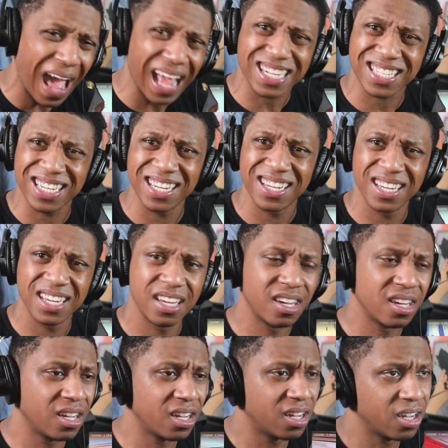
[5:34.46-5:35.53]
What?
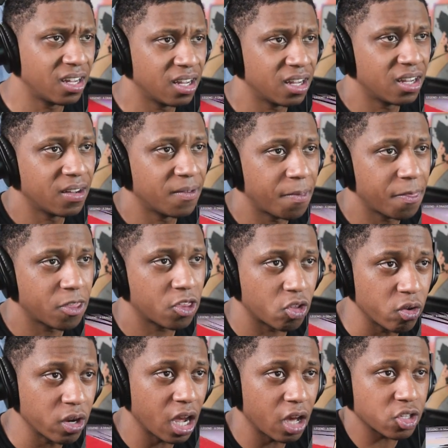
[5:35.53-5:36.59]

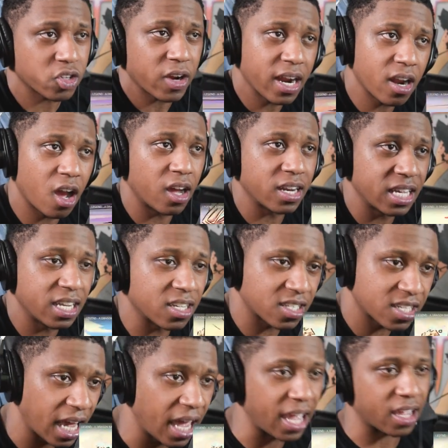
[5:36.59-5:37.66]
Studio Stray All need a
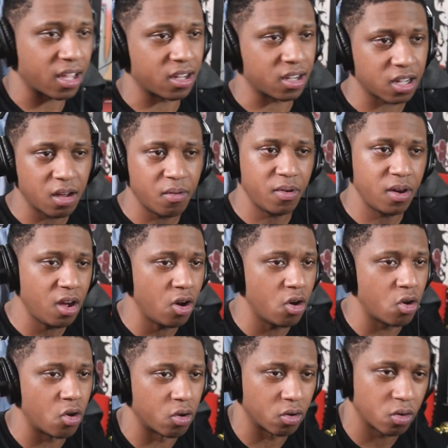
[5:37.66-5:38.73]
check. Come
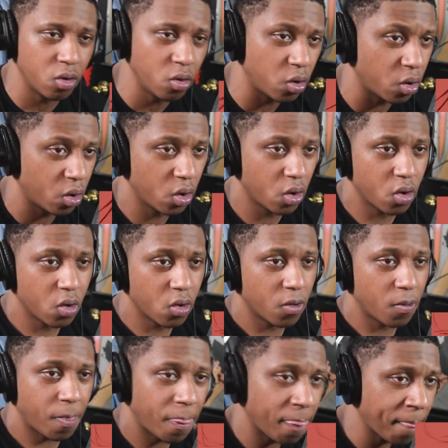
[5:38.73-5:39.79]
on. Ooh.
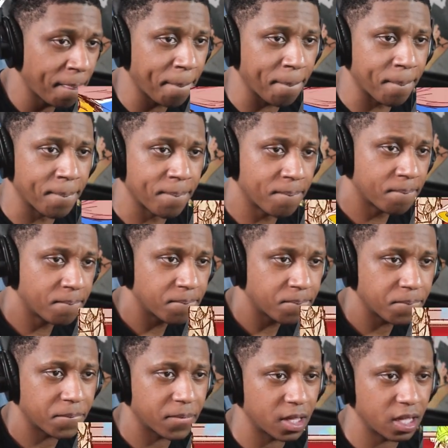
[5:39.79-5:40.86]
Mm.
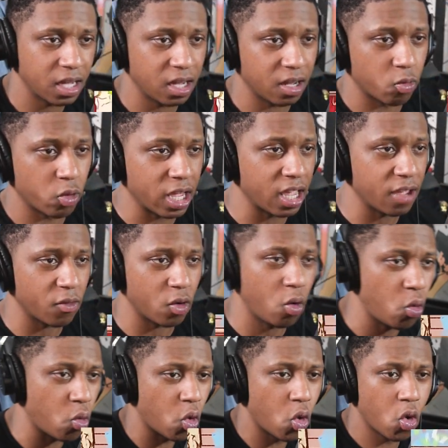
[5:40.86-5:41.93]
Uh, we.
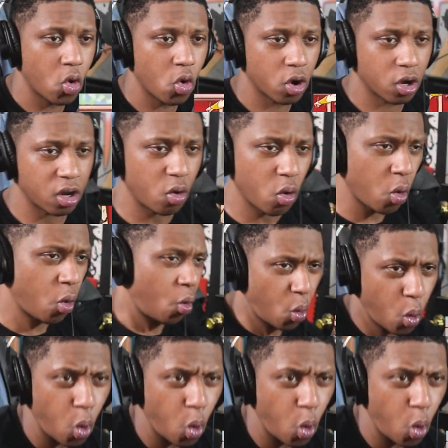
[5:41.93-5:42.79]
Ooh. Ooh.